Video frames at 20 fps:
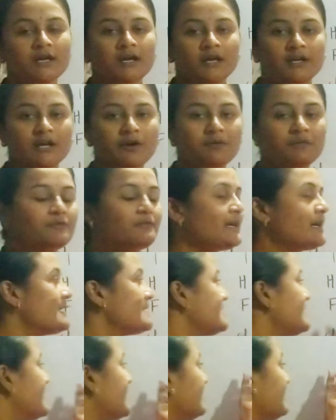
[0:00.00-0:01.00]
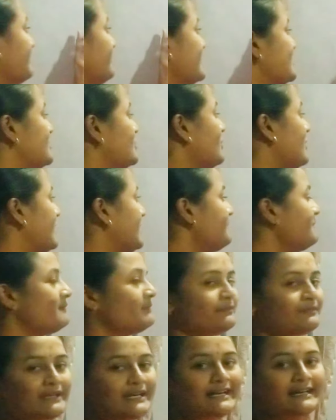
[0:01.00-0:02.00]
Now we consider the first column.
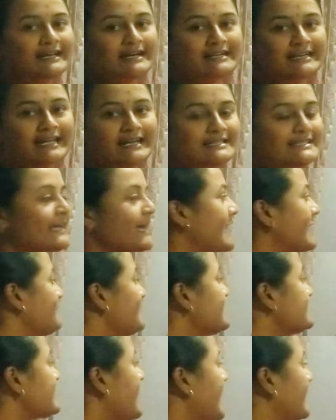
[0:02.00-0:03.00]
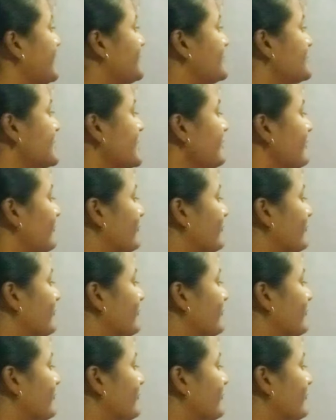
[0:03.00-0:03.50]
It contains the elements hydrogen,